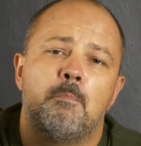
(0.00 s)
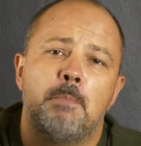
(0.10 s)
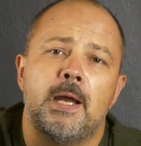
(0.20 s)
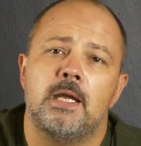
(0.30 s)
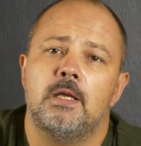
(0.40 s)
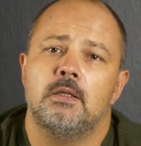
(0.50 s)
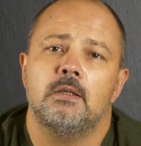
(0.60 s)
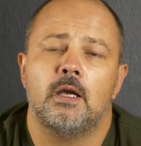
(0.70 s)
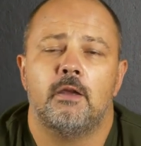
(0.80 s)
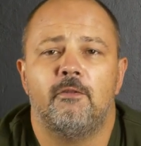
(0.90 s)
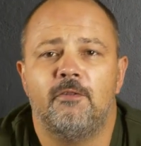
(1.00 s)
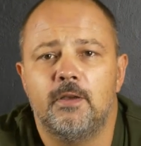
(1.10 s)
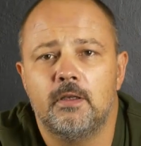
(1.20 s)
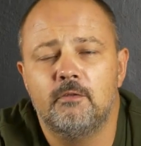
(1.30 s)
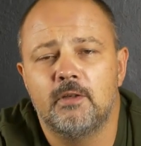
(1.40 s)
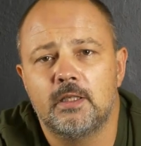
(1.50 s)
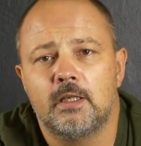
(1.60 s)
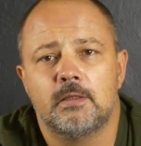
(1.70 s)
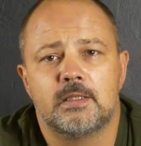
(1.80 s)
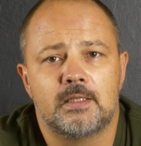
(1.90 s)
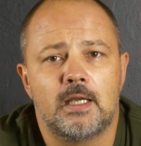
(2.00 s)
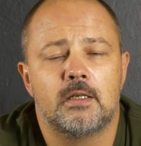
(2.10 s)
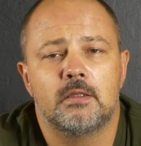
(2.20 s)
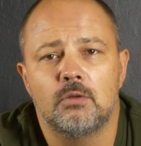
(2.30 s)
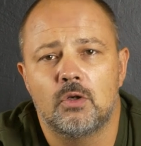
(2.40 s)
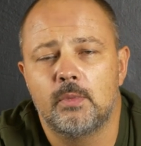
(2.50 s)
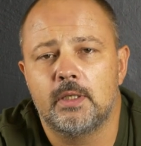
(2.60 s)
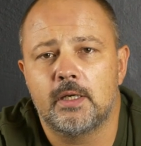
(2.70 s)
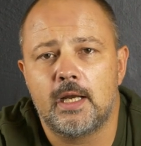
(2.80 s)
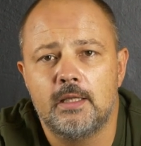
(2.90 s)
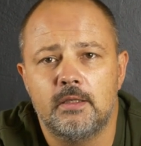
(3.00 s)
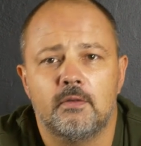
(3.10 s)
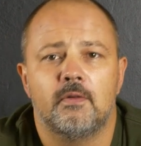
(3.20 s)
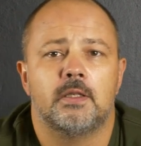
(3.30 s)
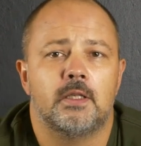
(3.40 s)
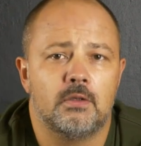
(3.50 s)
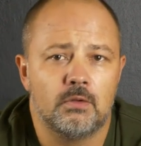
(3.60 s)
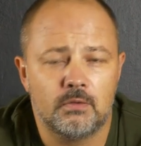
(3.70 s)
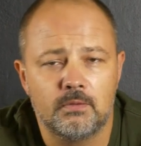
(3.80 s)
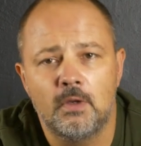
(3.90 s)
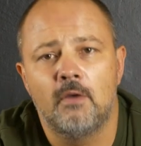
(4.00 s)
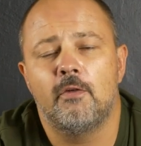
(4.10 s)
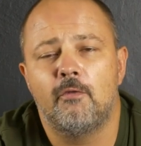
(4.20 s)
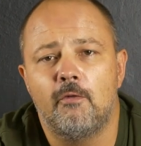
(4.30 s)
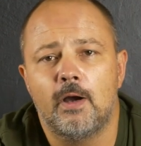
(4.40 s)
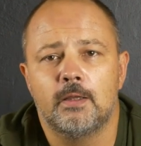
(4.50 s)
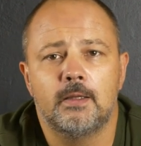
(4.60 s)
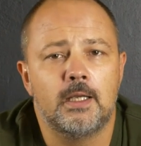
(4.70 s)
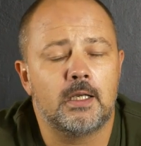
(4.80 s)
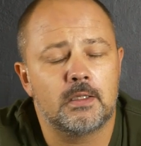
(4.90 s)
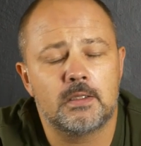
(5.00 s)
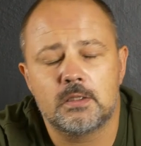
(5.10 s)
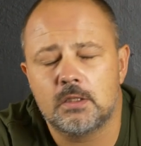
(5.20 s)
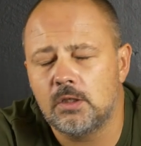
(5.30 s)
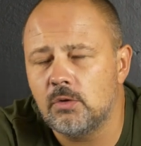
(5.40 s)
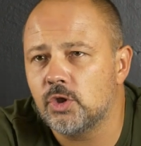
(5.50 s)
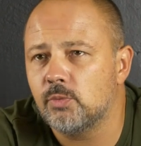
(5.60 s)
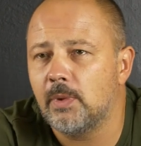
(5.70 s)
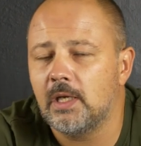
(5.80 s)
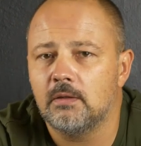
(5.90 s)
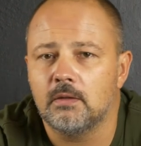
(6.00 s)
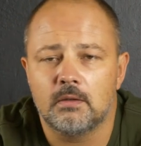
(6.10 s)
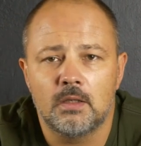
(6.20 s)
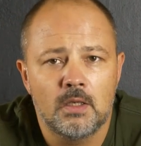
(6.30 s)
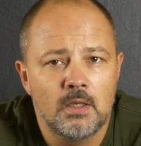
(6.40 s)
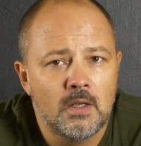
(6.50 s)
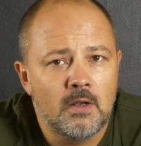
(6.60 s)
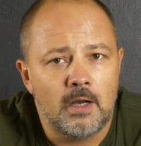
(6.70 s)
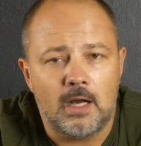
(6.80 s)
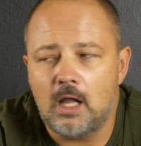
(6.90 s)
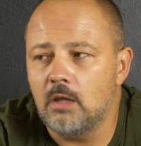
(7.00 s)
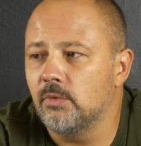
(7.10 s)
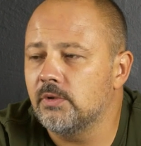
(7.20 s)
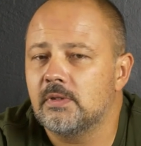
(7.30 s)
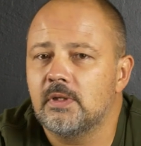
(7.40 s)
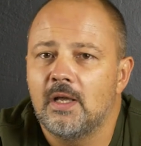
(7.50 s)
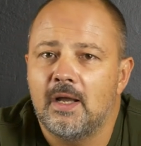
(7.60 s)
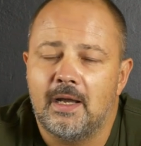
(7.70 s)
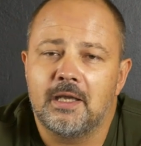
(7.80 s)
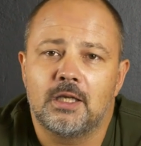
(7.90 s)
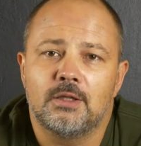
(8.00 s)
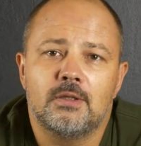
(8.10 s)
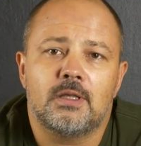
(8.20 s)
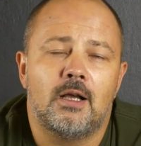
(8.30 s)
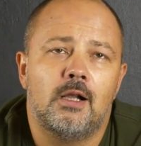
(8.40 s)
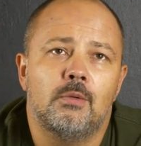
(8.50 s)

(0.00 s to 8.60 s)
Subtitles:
pain I feel when I start normally riding, when I with one leg, it is huge pain. I cannot